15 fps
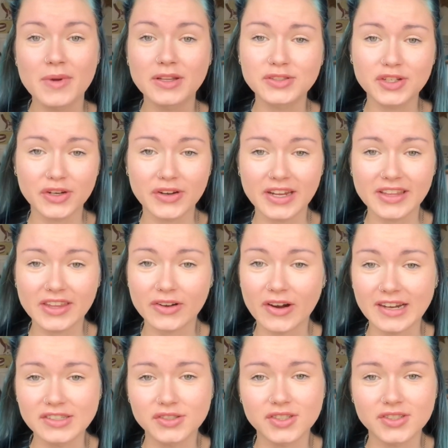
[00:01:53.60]
during the
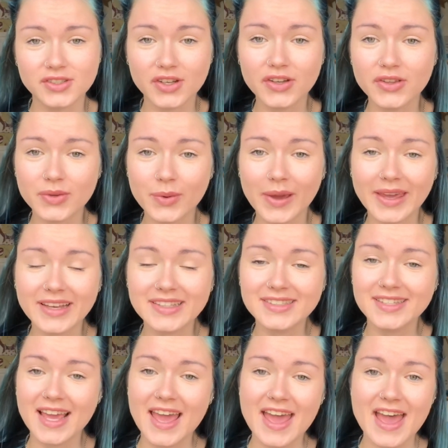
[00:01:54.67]
Christchurch
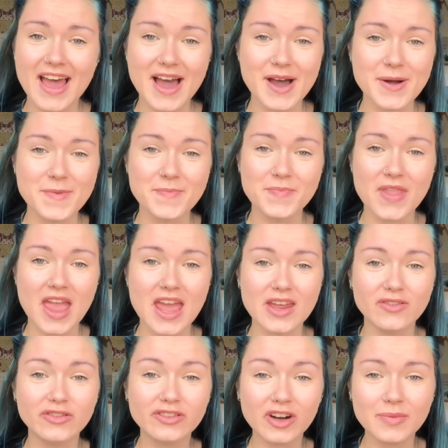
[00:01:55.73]
earthquakes,
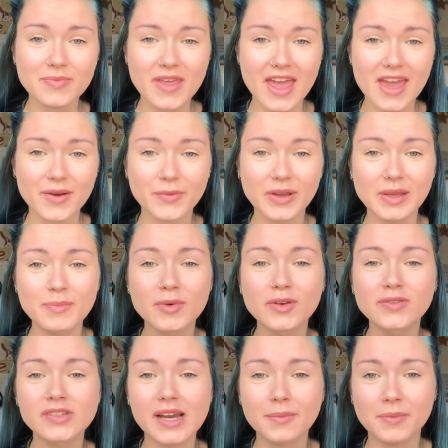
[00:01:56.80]
and from that we
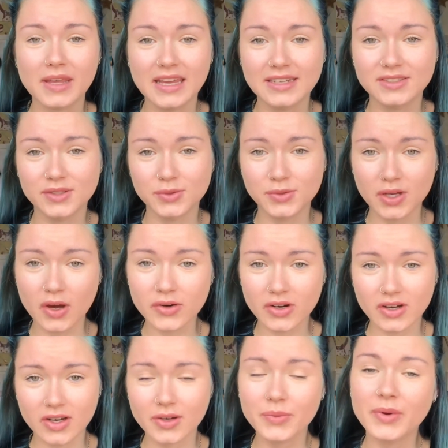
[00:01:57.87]
moved up here to
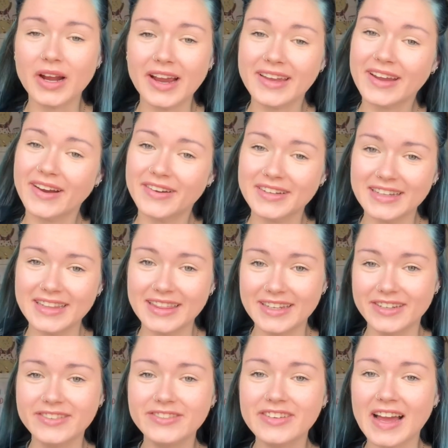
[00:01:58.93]
Tauranga where I currently
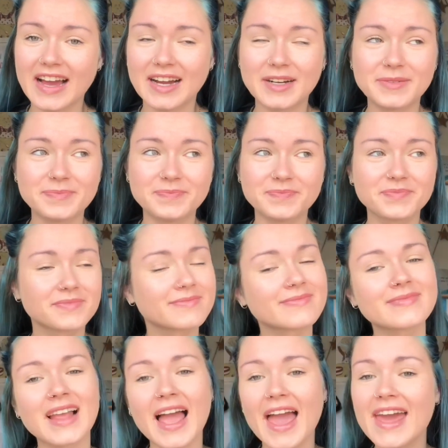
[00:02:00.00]
live. And
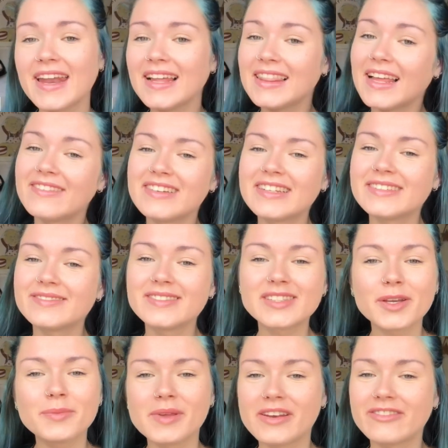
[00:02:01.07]
I love it, it's
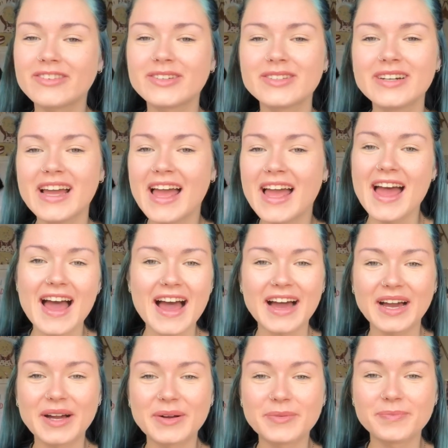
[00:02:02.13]
so beautiful.
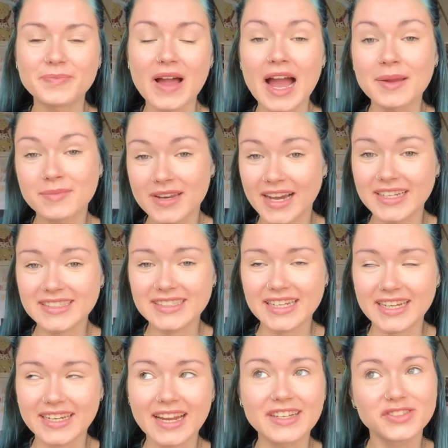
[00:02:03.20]
I'm
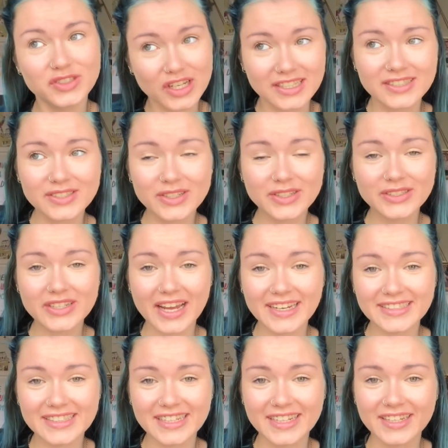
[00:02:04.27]
19, I just turned
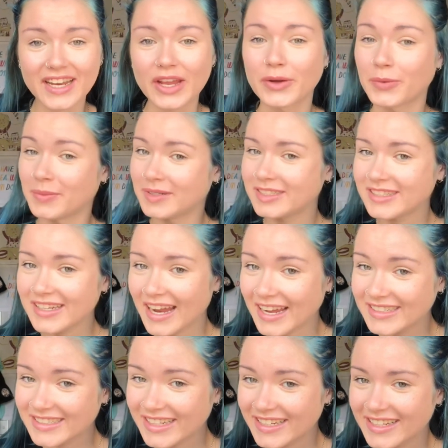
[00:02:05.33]
19, I almost said
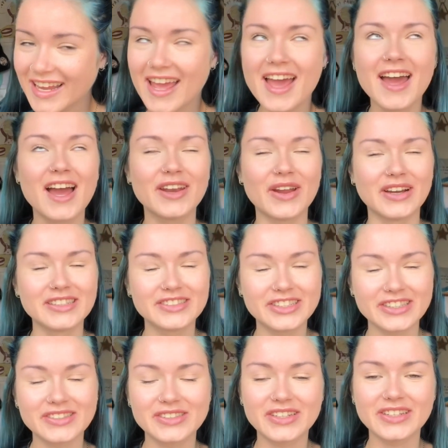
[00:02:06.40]
18, no,
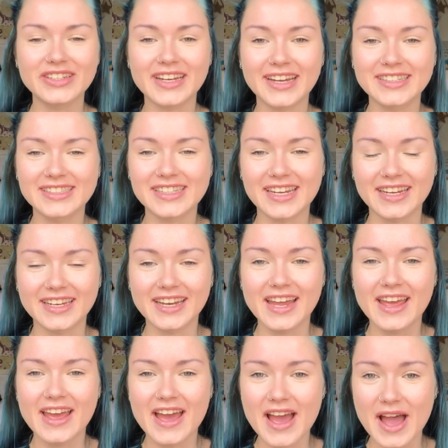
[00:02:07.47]
just turned 19
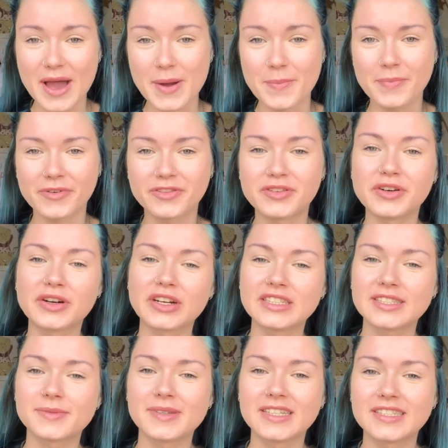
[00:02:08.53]
before
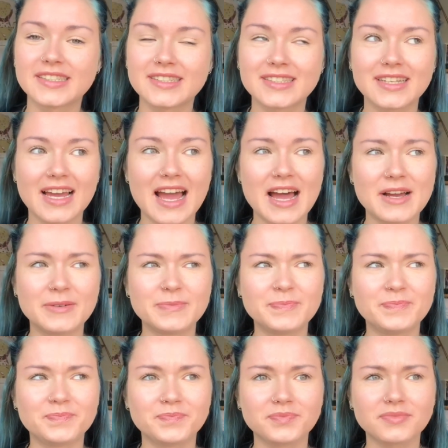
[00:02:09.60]
Christmas.
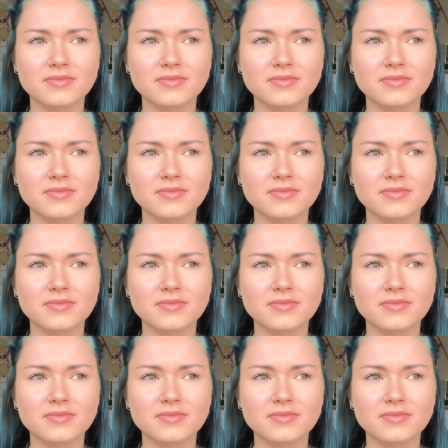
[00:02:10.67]
And